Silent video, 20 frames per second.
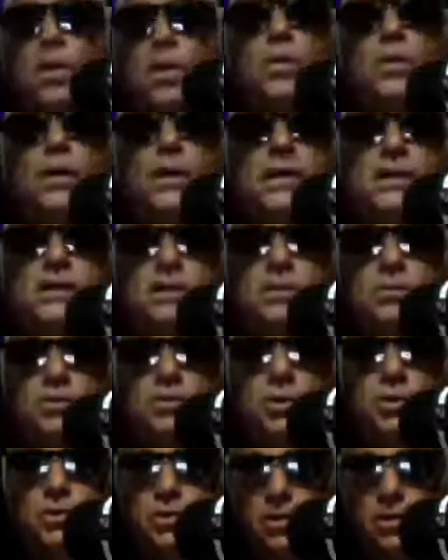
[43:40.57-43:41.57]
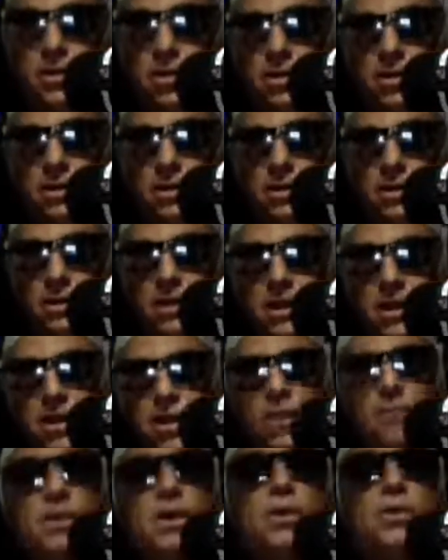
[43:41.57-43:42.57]
We need some real songs in there
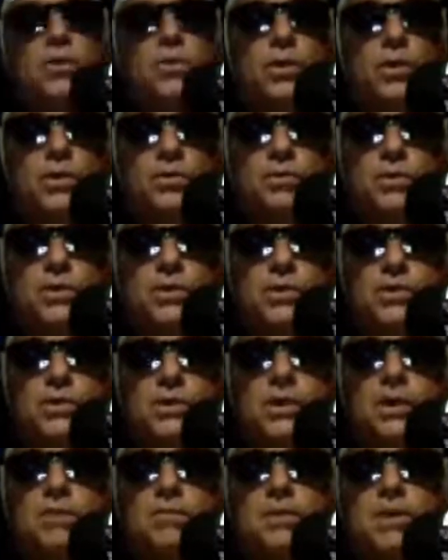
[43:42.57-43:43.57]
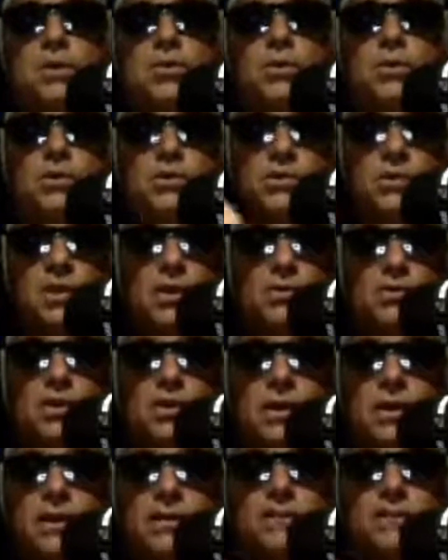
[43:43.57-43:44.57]
about real music and about real
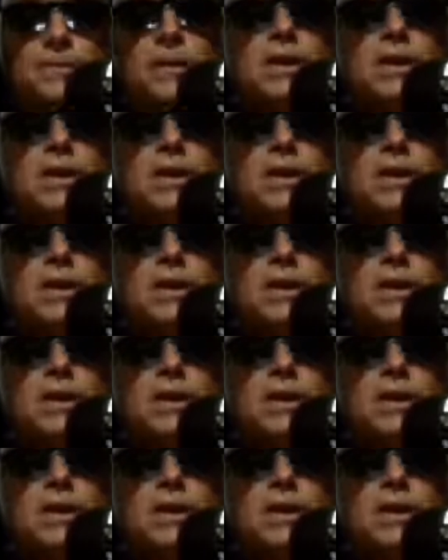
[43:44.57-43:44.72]
songwriting.